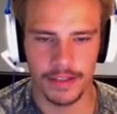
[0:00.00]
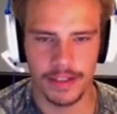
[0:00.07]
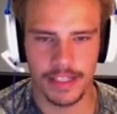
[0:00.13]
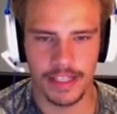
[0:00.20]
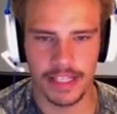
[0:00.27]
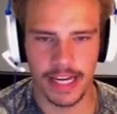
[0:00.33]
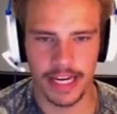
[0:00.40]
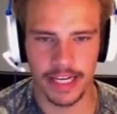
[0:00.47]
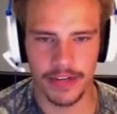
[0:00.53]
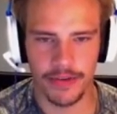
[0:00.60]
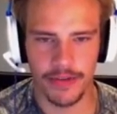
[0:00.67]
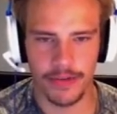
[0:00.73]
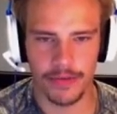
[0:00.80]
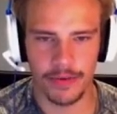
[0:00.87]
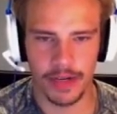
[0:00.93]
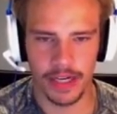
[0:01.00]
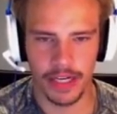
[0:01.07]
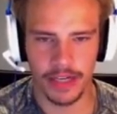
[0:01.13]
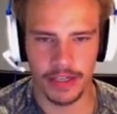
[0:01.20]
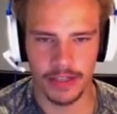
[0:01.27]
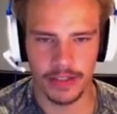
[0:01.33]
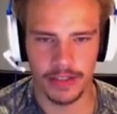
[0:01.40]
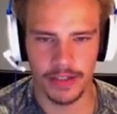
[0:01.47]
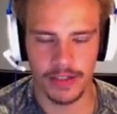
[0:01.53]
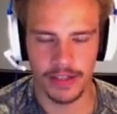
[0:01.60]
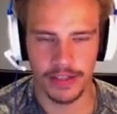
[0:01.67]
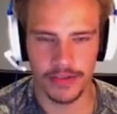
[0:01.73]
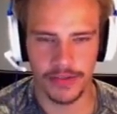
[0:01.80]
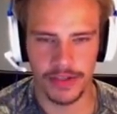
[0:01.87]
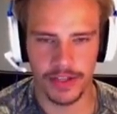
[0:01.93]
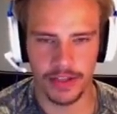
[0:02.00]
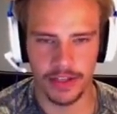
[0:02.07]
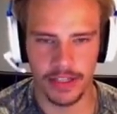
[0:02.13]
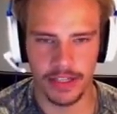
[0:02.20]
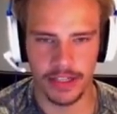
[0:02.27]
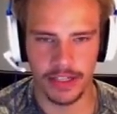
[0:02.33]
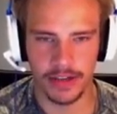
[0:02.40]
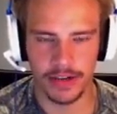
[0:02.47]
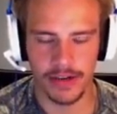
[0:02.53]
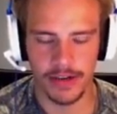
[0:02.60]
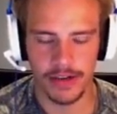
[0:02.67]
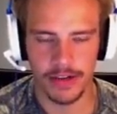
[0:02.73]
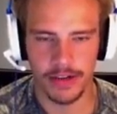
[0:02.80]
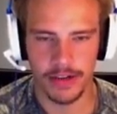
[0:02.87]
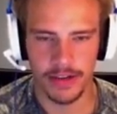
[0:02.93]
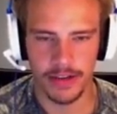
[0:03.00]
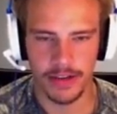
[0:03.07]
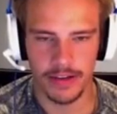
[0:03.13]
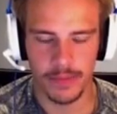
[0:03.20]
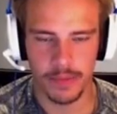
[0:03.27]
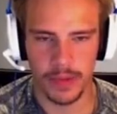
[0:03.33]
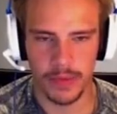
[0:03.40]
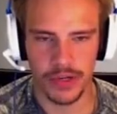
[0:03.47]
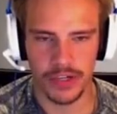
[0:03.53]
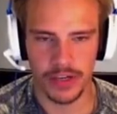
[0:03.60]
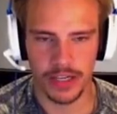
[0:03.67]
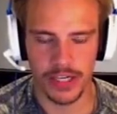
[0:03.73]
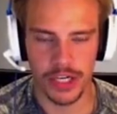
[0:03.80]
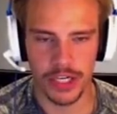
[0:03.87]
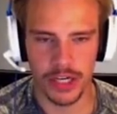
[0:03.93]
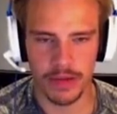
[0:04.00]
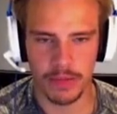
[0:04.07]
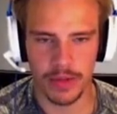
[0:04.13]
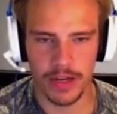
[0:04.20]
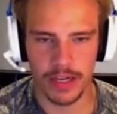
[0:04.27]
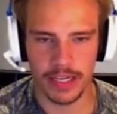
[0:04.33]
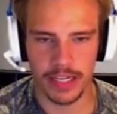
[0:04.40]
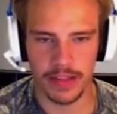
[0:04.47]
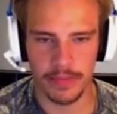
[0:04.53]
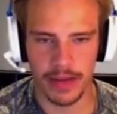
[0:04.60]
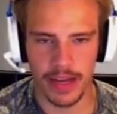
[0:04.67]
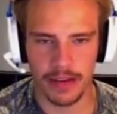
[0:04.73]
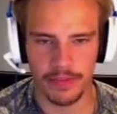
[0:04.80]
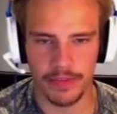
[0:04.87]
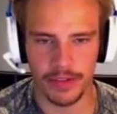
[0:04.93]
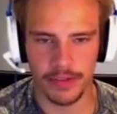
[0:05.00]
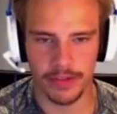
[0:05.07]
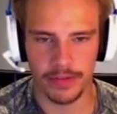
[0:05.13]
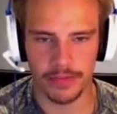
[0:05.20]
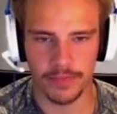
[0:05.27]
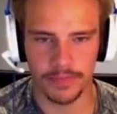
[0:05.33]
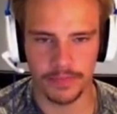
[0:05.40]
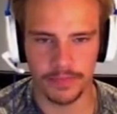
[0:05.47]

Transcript: Second three. Let's use Clinton here. Maybe try and shed a block in the backfield.